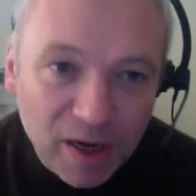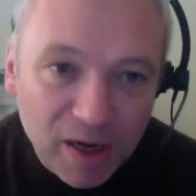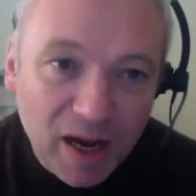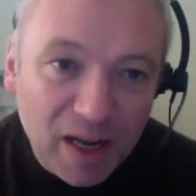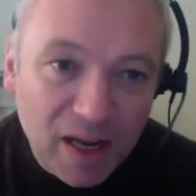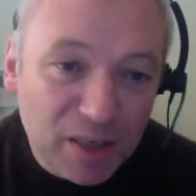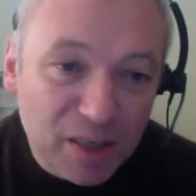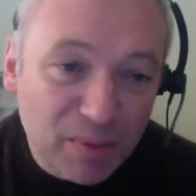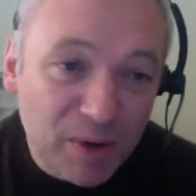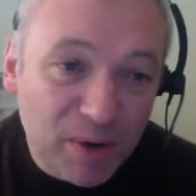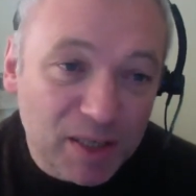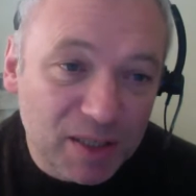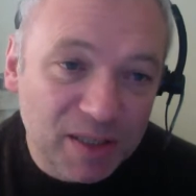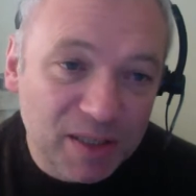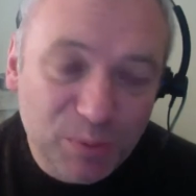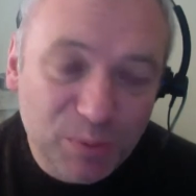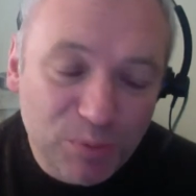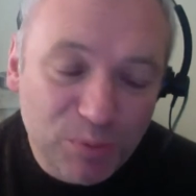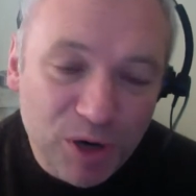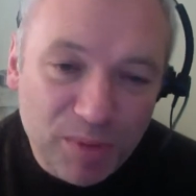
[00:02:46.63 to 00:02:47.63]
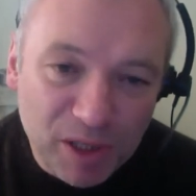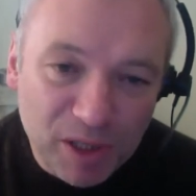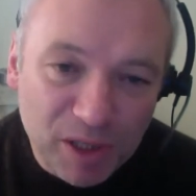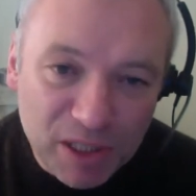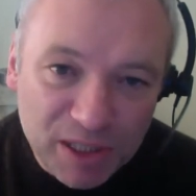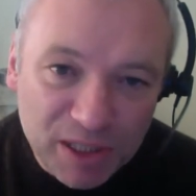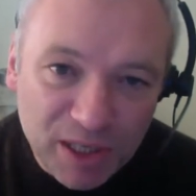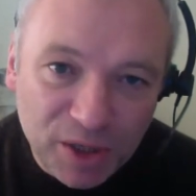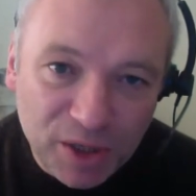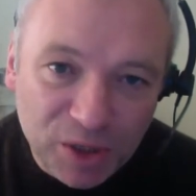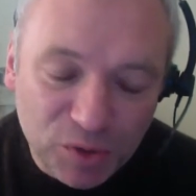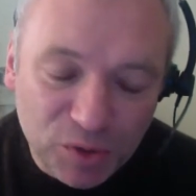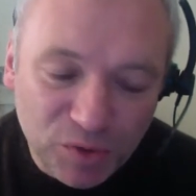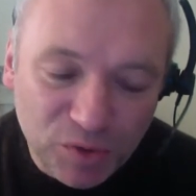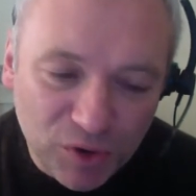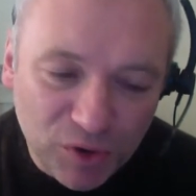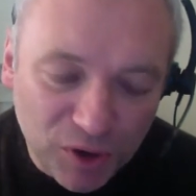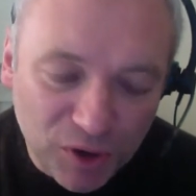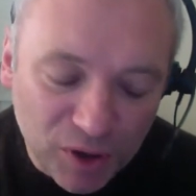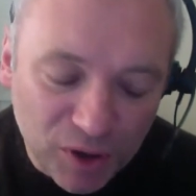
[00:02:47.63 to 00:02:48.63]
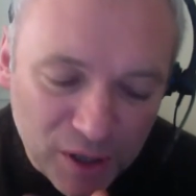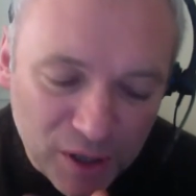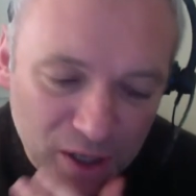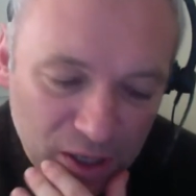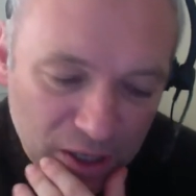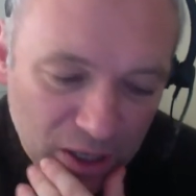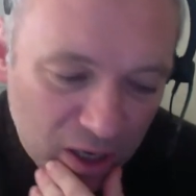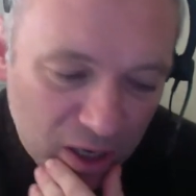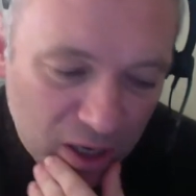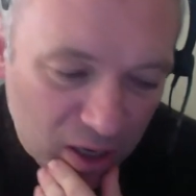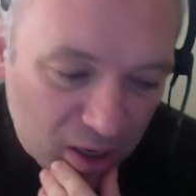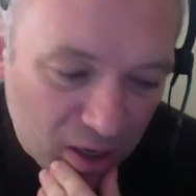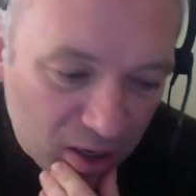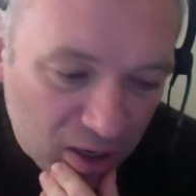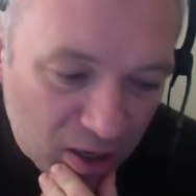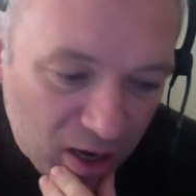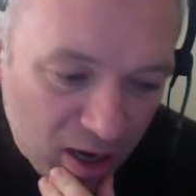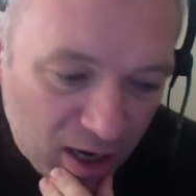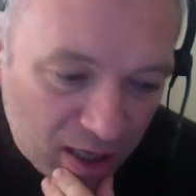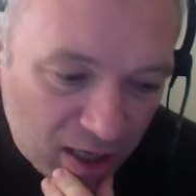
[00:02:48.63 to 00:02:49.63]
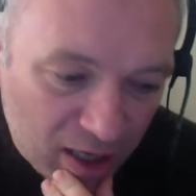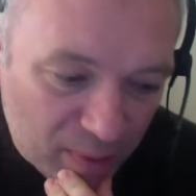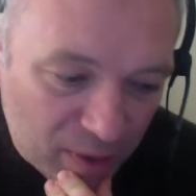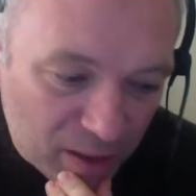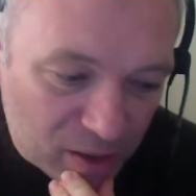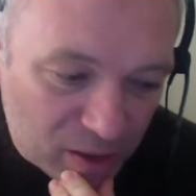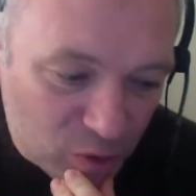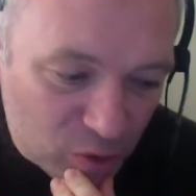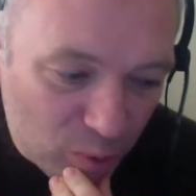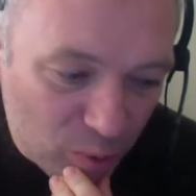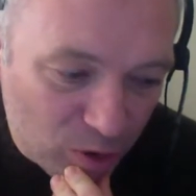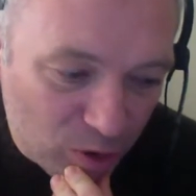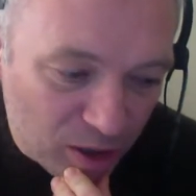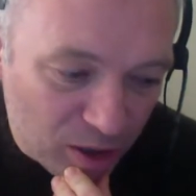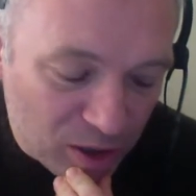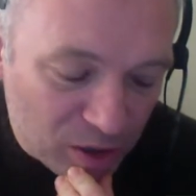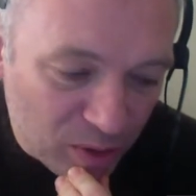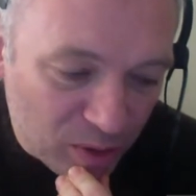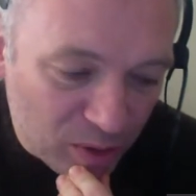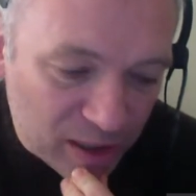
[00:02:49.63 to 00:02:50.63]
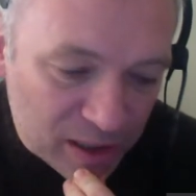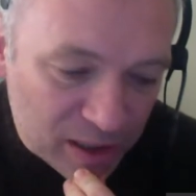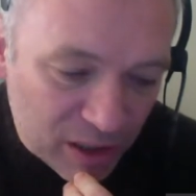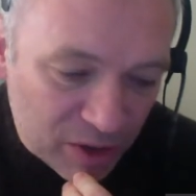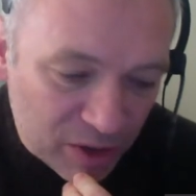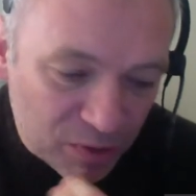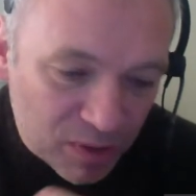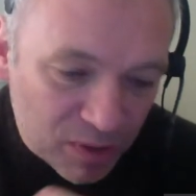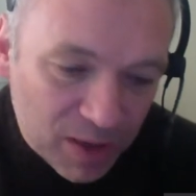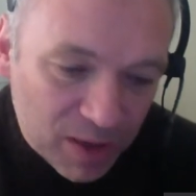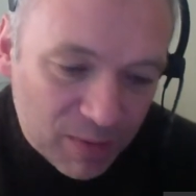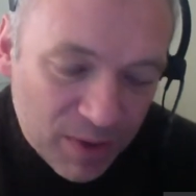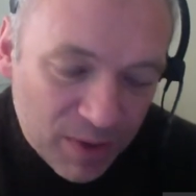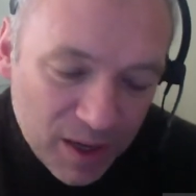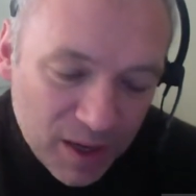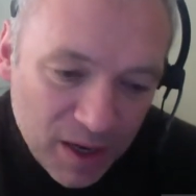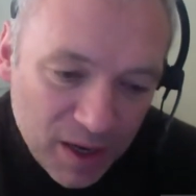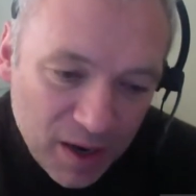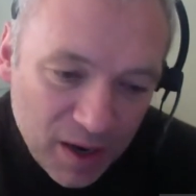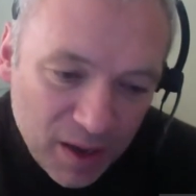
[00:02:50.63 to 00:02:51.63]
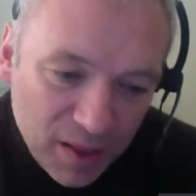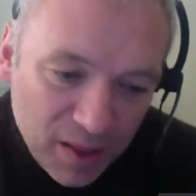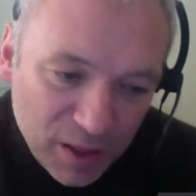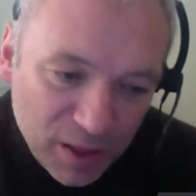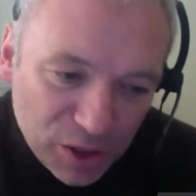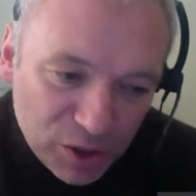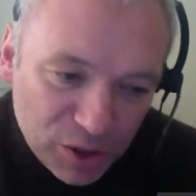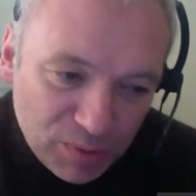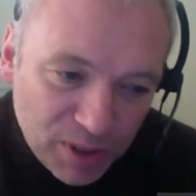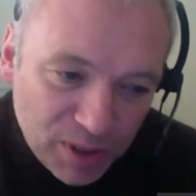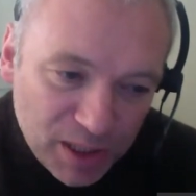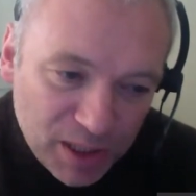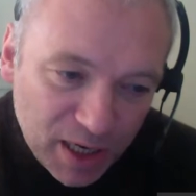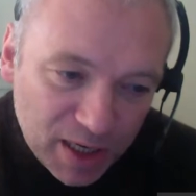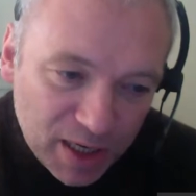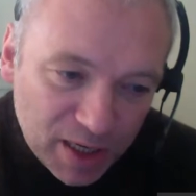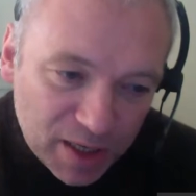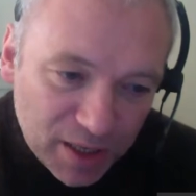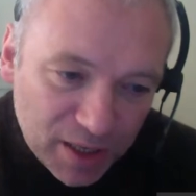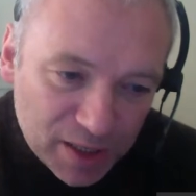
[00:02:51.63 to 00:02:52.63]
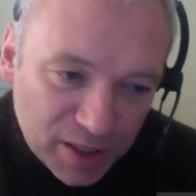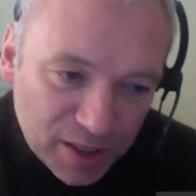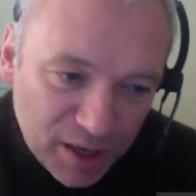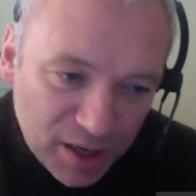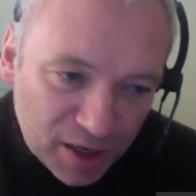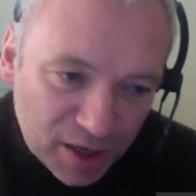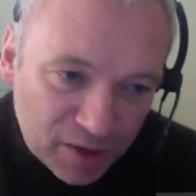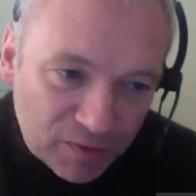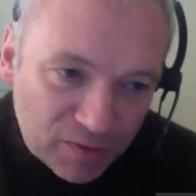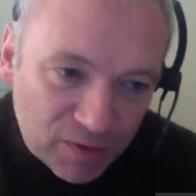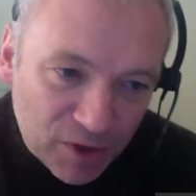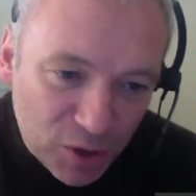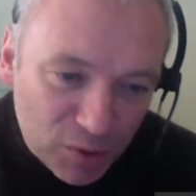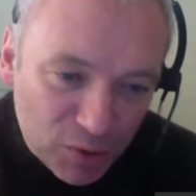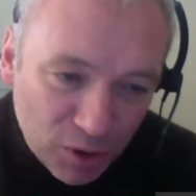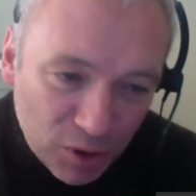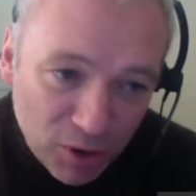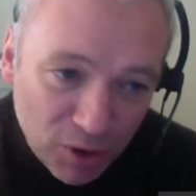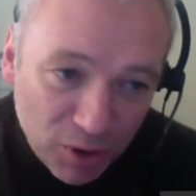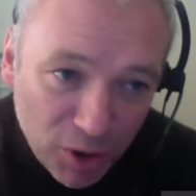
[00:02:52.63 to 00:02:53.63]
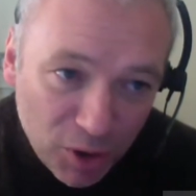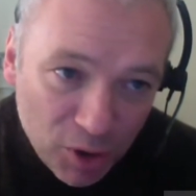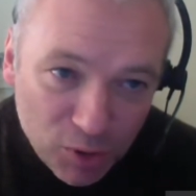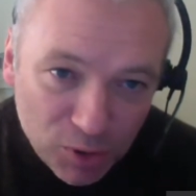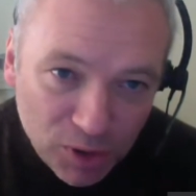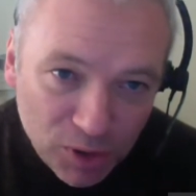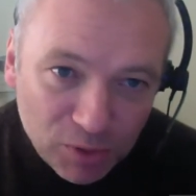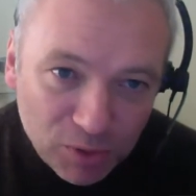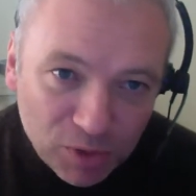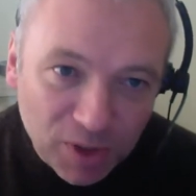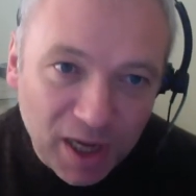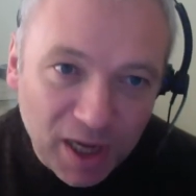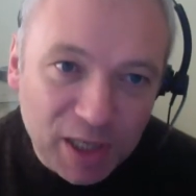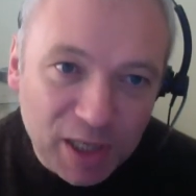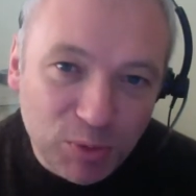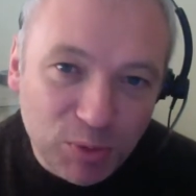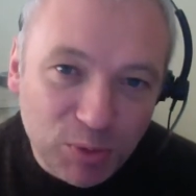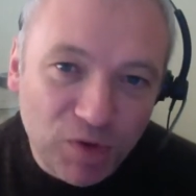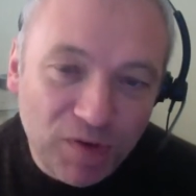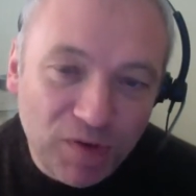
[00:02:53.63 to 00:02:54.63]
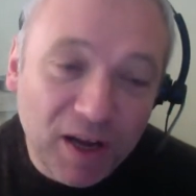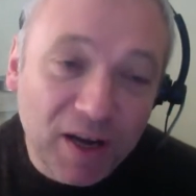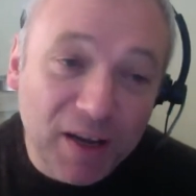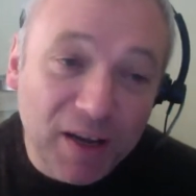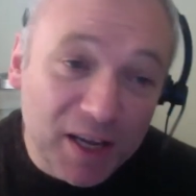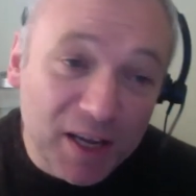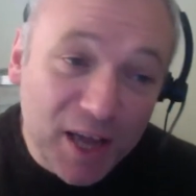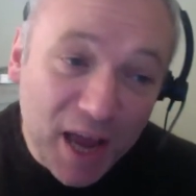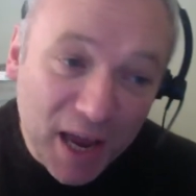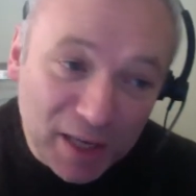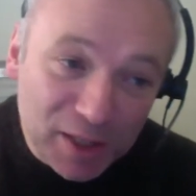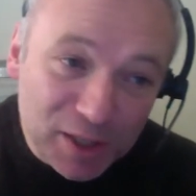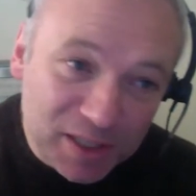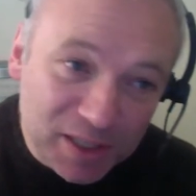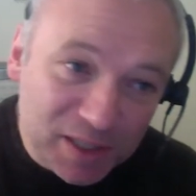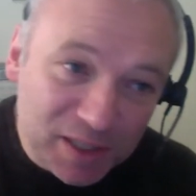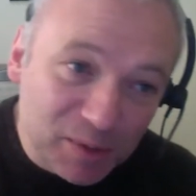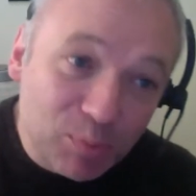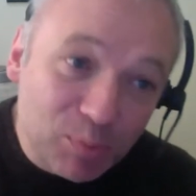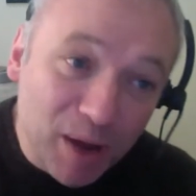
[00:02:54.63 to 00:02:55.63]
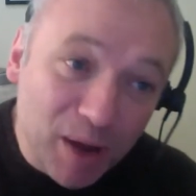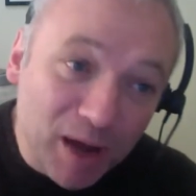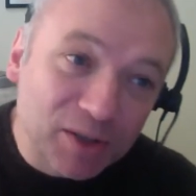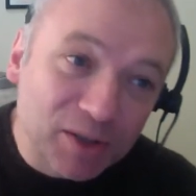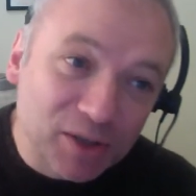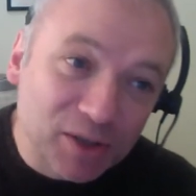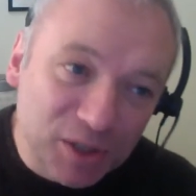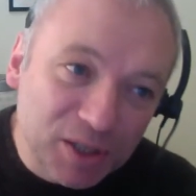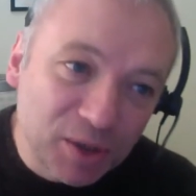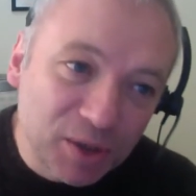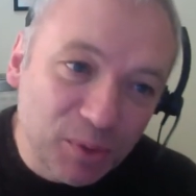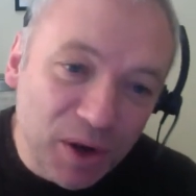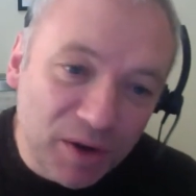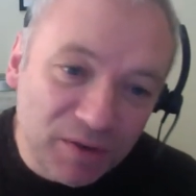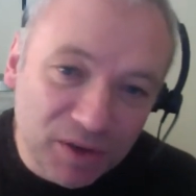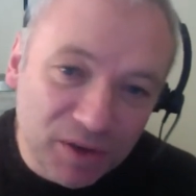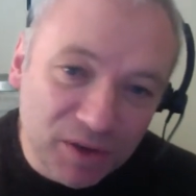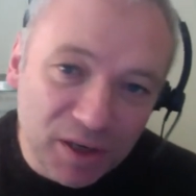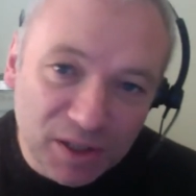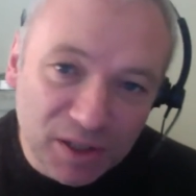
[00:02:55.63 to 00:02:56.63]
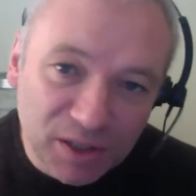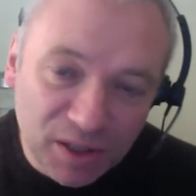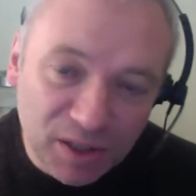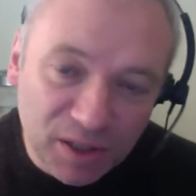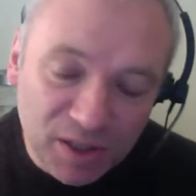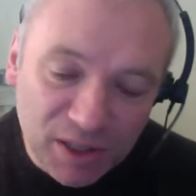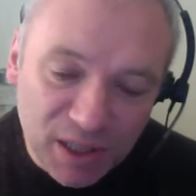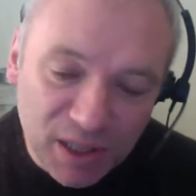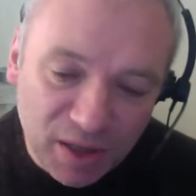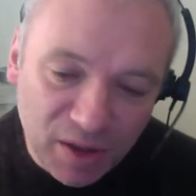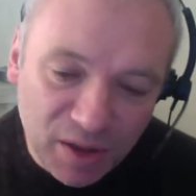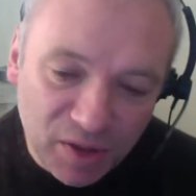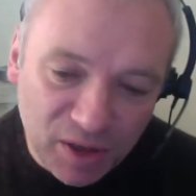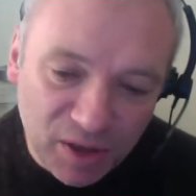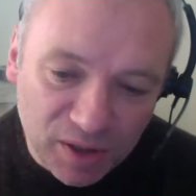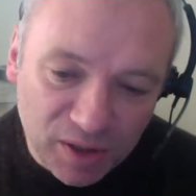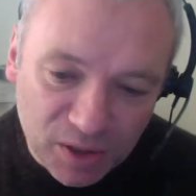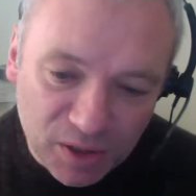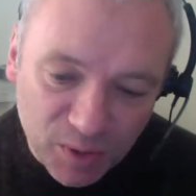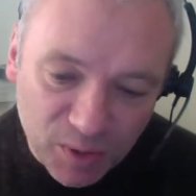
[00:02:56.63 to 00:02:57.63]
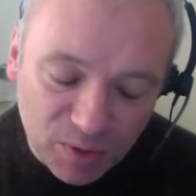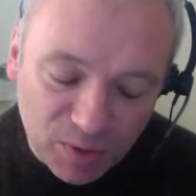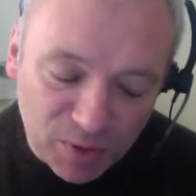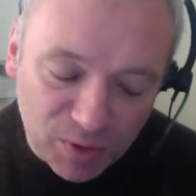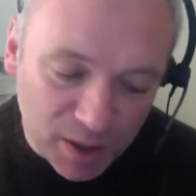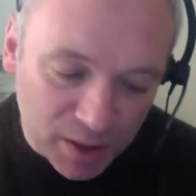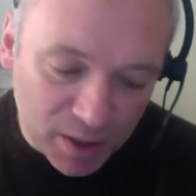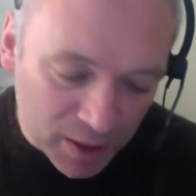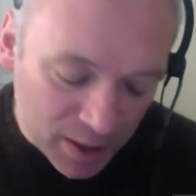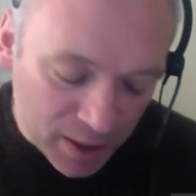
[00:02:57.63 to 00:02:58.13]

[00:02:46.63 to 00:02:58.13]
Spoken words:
In some ways, it's pretty much essential for an academic to operate this way. So this shouldn't be taken as a kind of no, don't do that. It's more of a kind of a yes, but we have to kind of consider these other things as well now.